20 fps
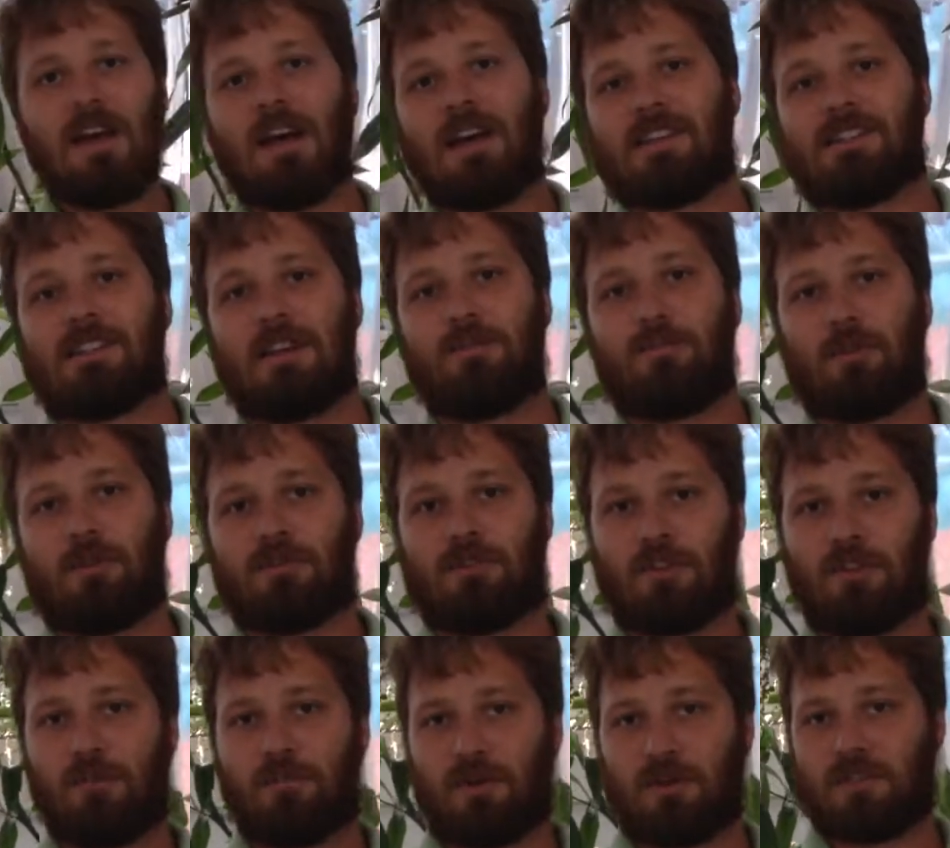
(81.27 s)
A simple
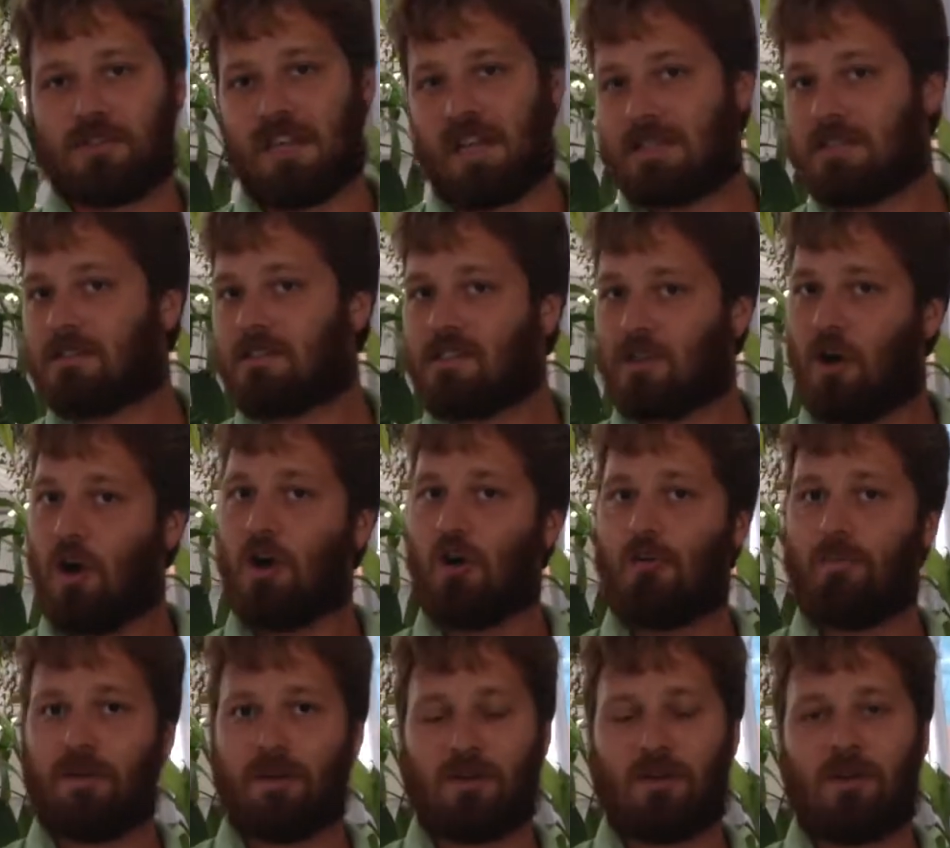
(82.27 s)
2%
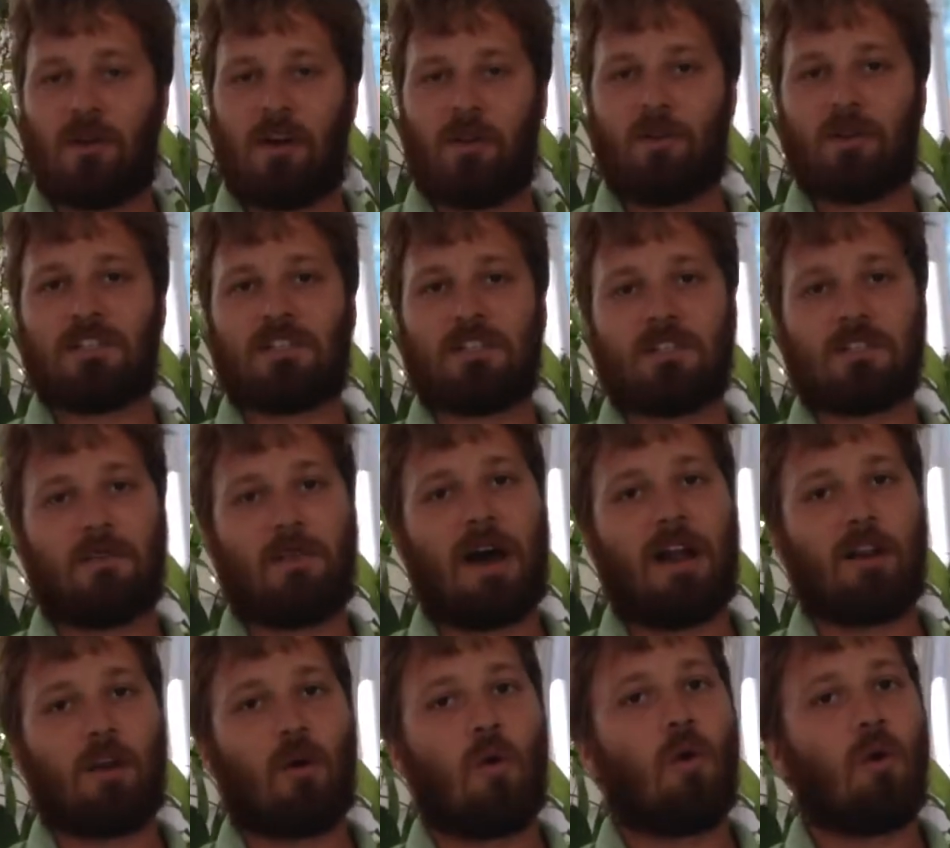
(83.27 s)
slope, which is about
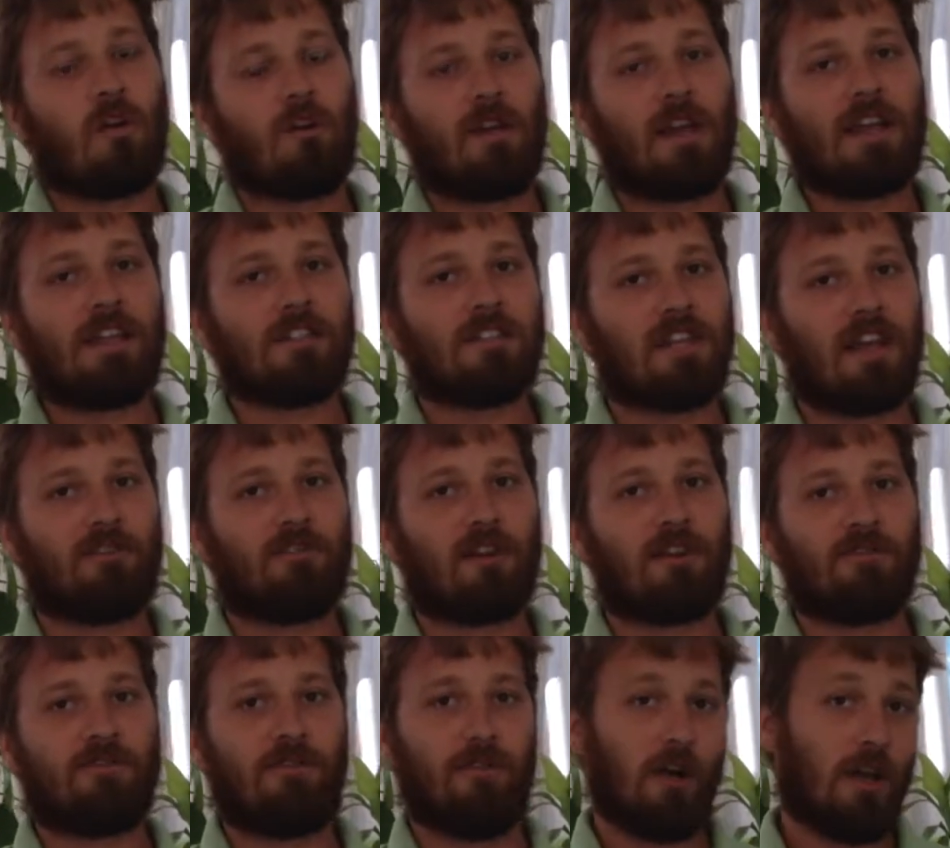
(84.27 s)
a 1/4 inch every
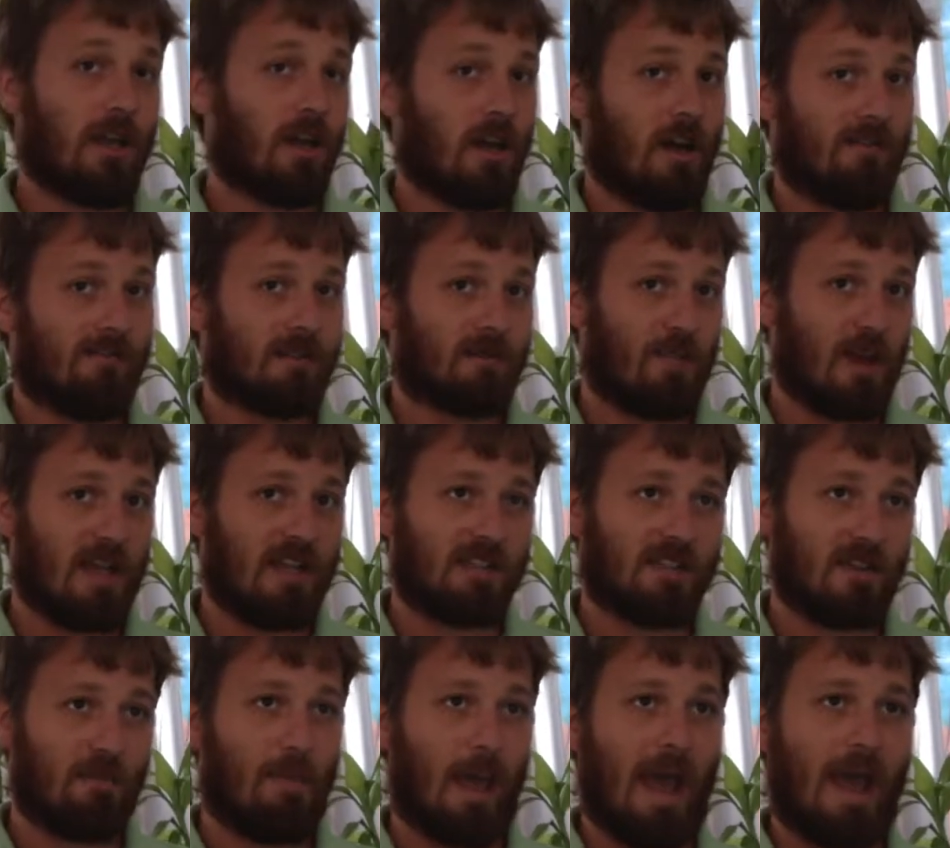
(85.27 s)
foot of space
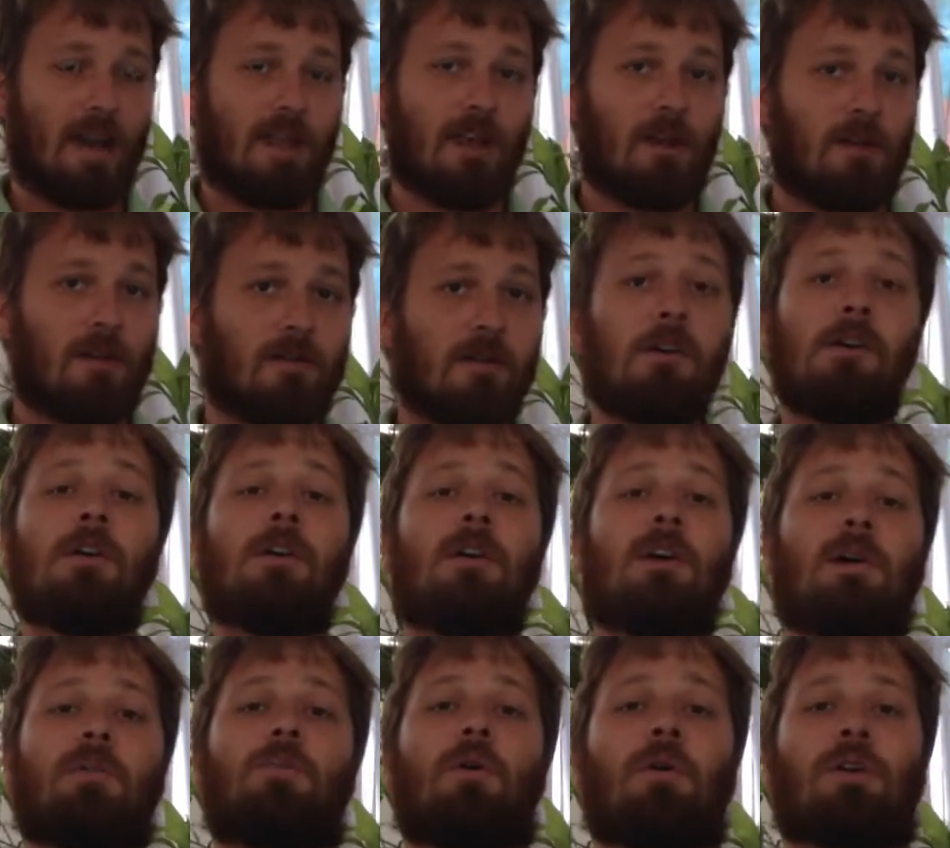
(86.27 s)
of patio,
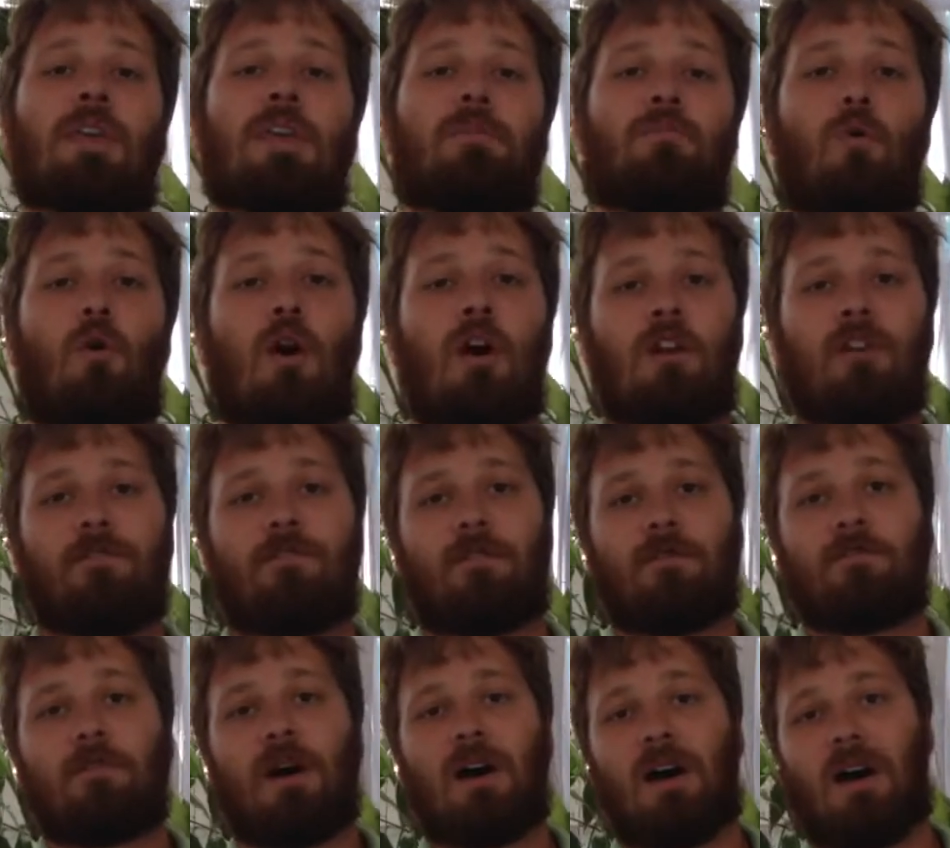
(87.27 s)
will keep water
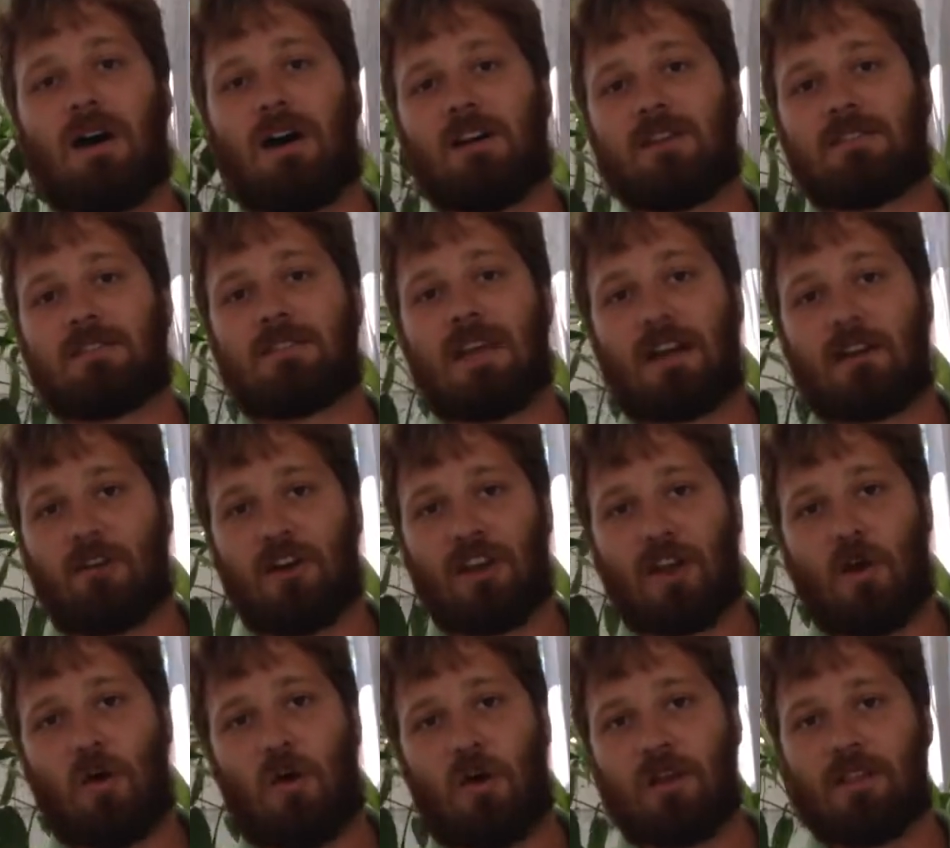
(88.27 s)
from settling
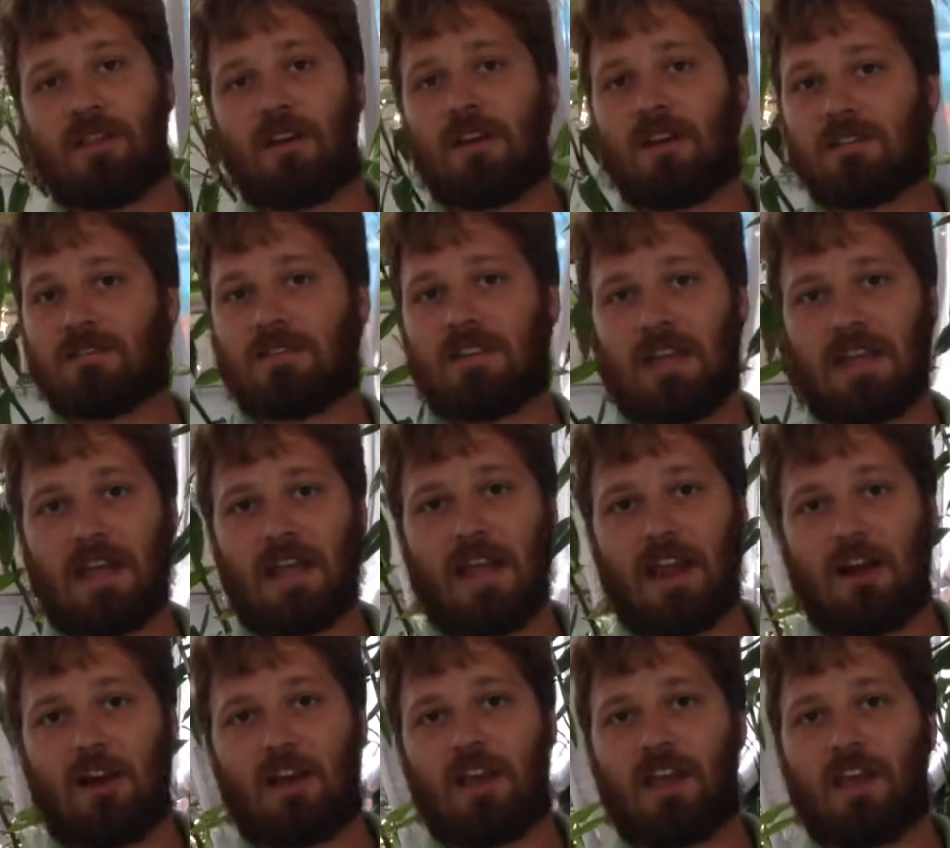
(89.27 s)
on the seating
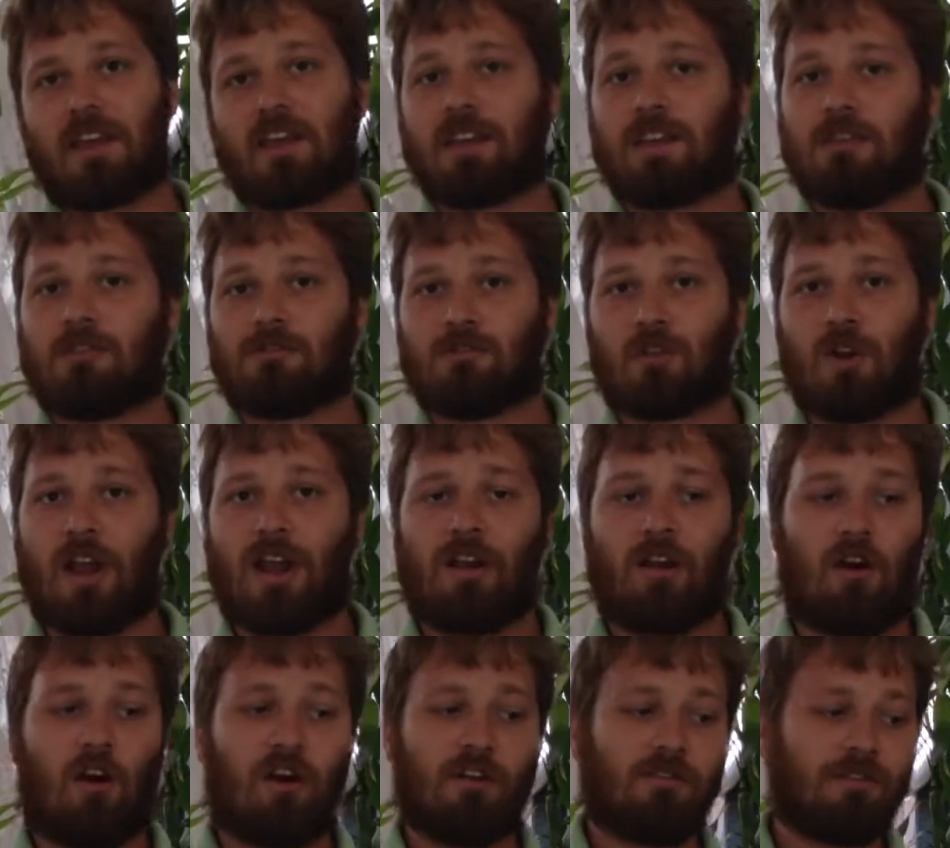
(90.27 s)
area and it'll drain
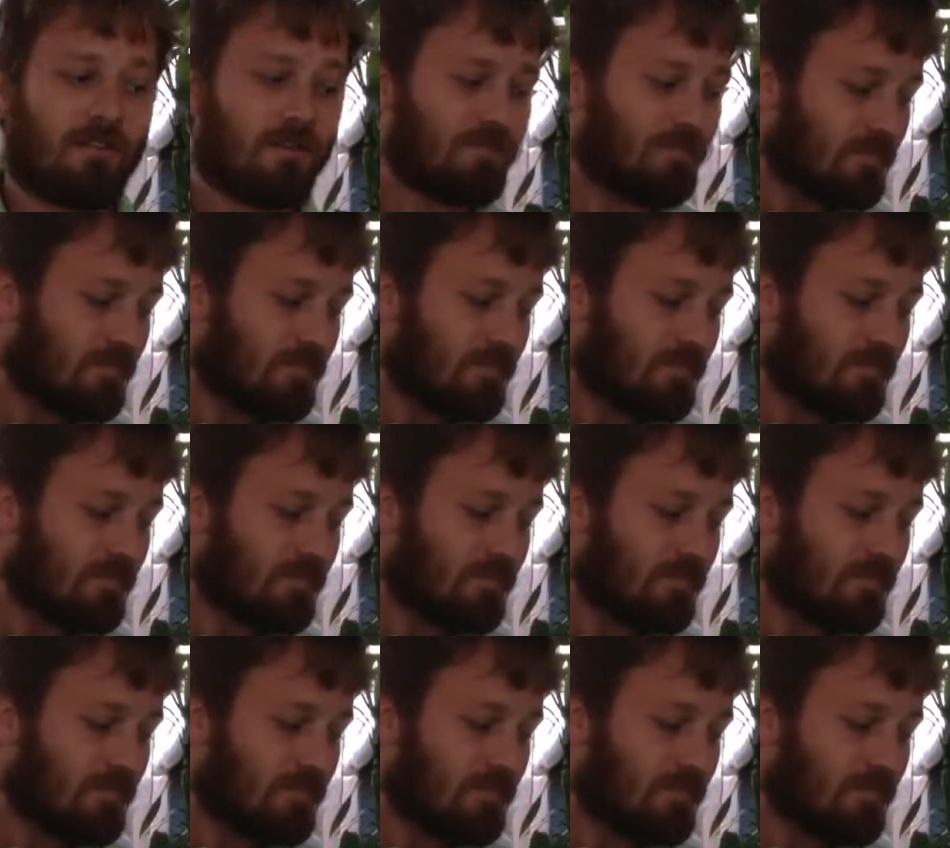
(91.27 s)
off.